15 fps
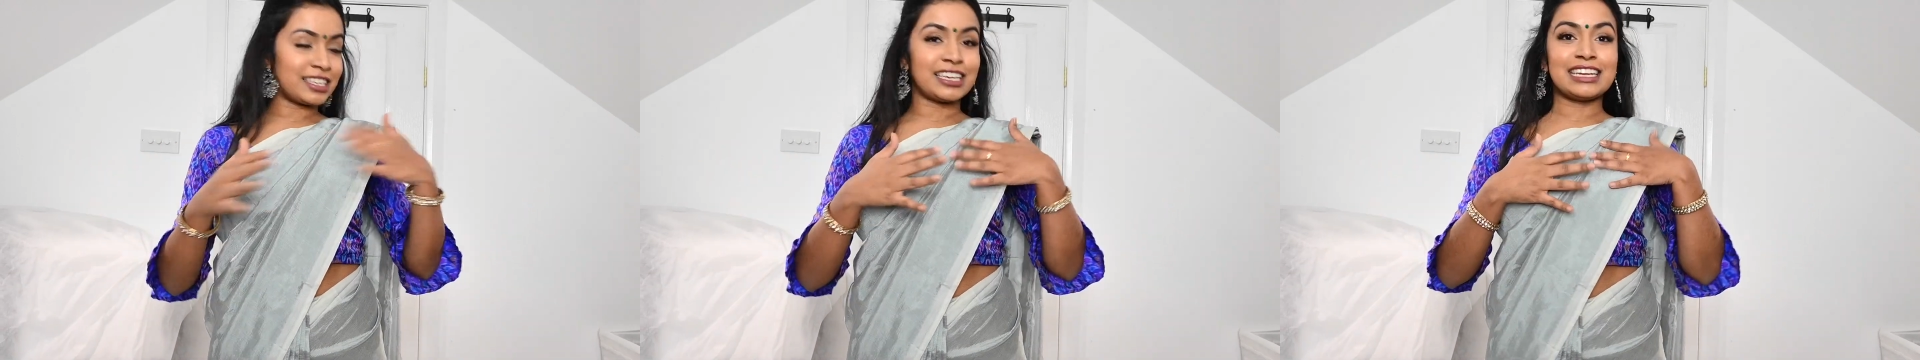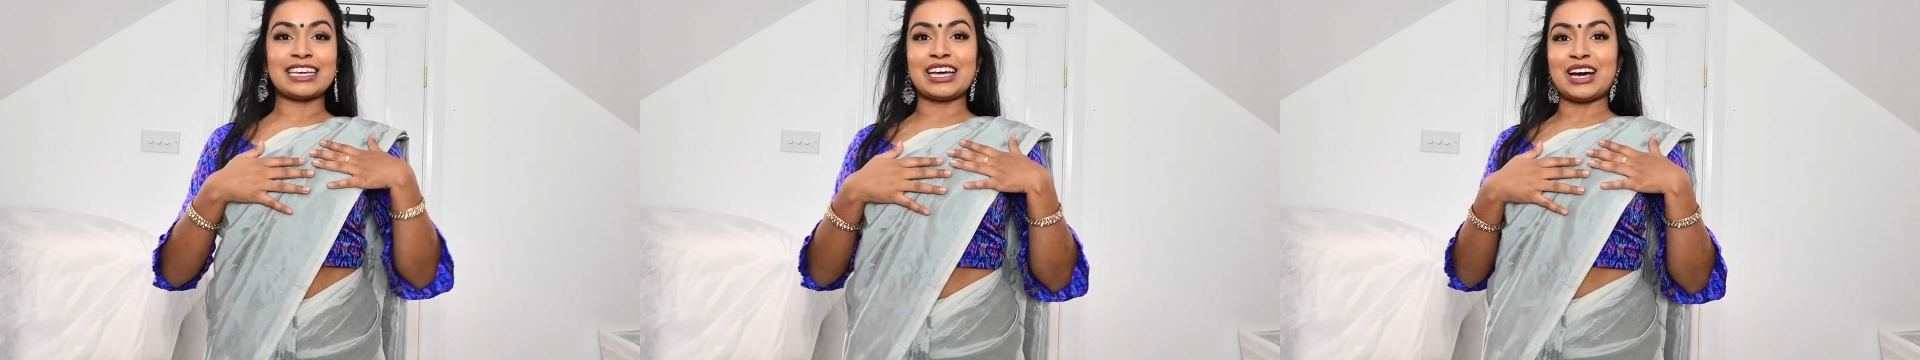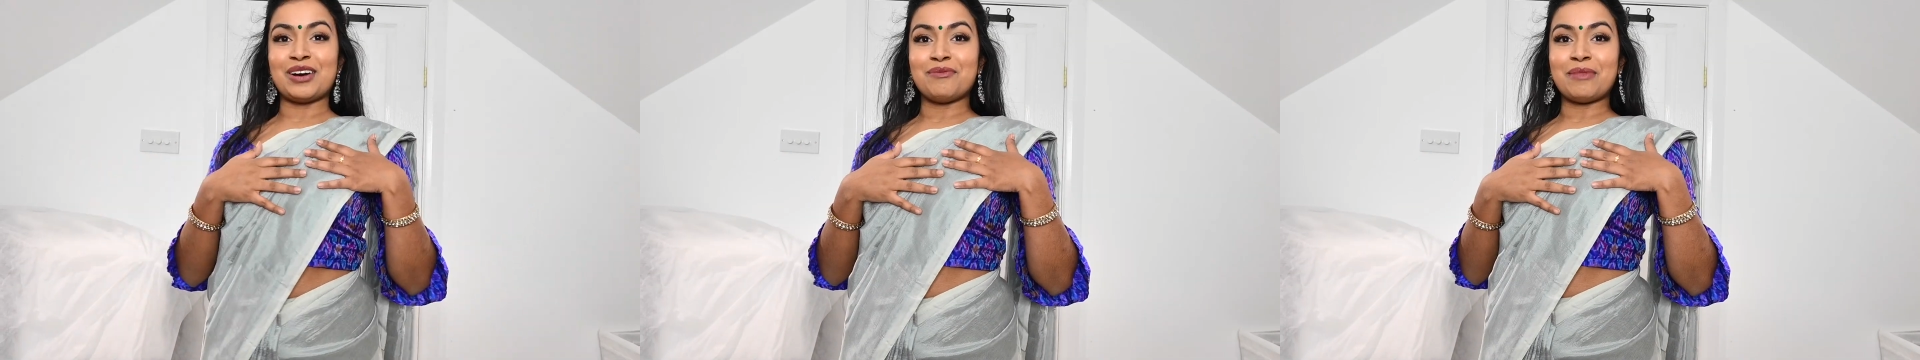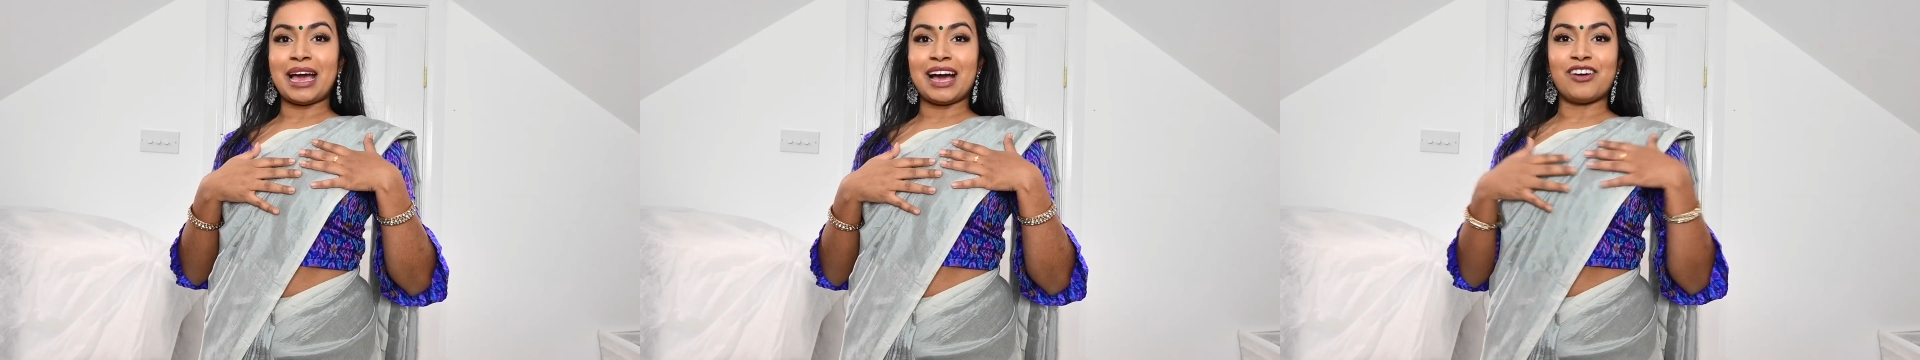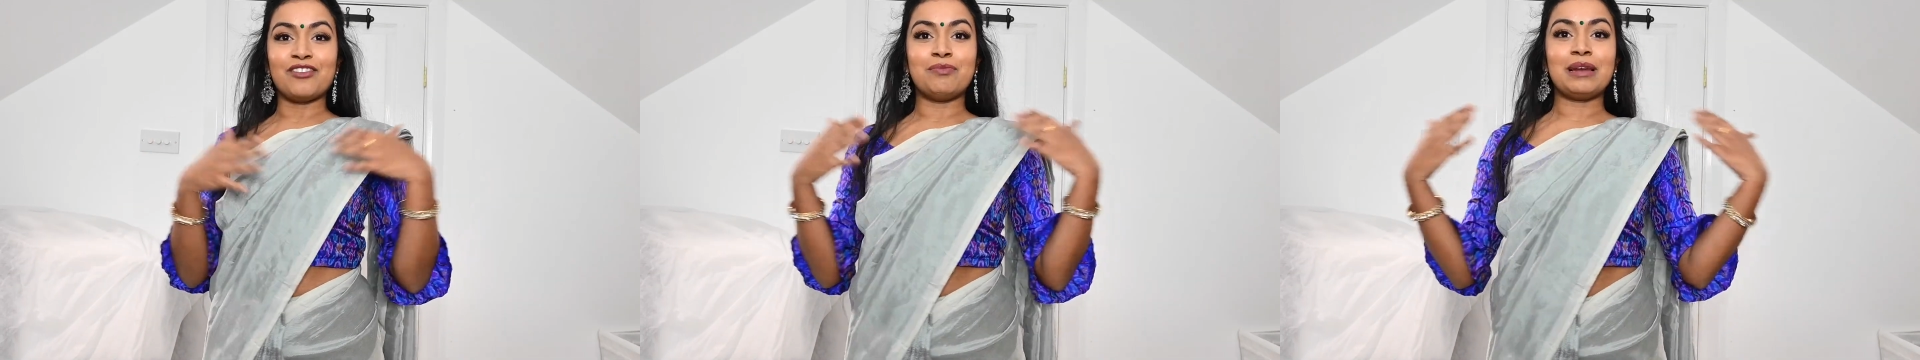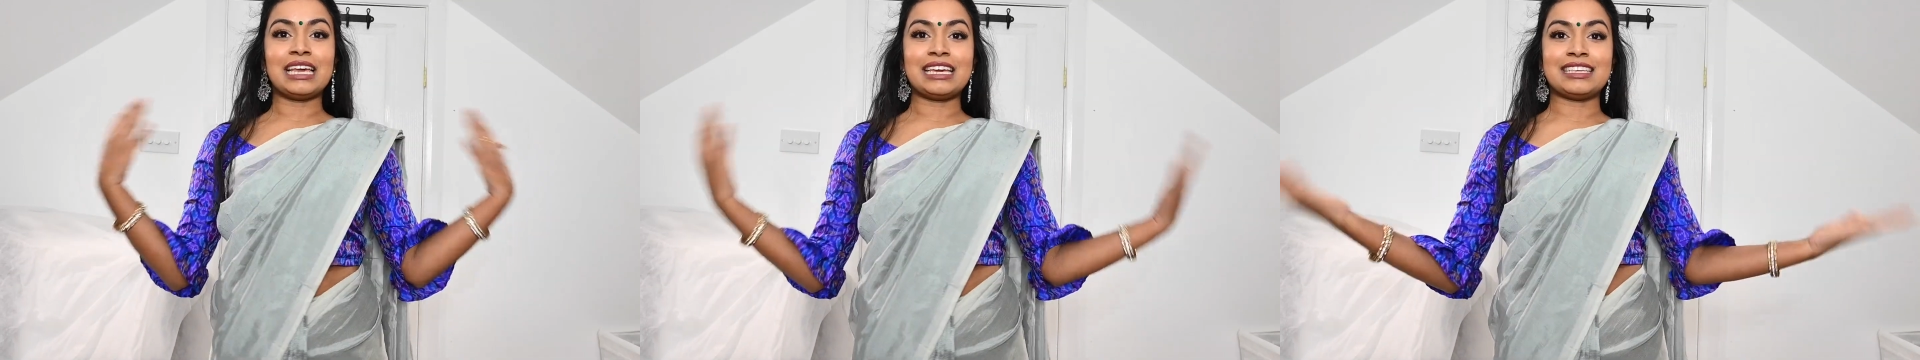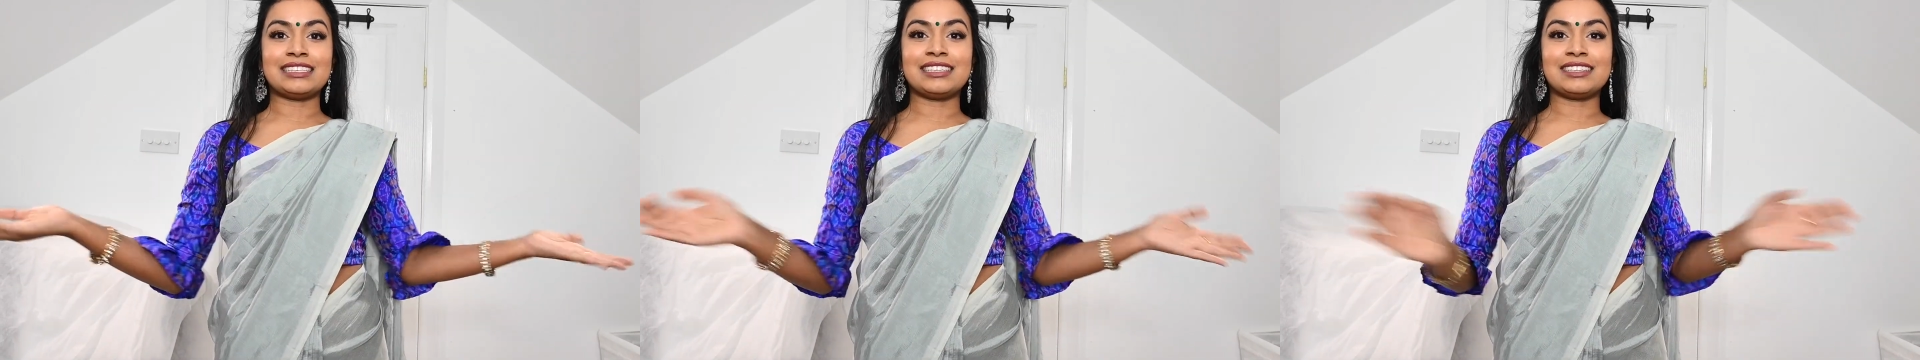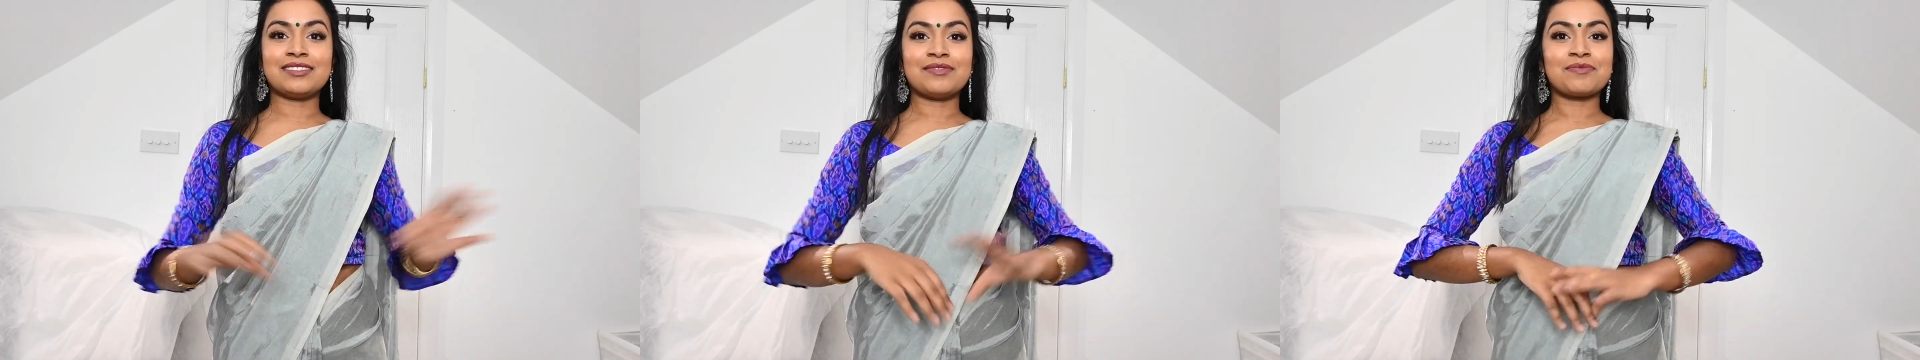going to come out of place.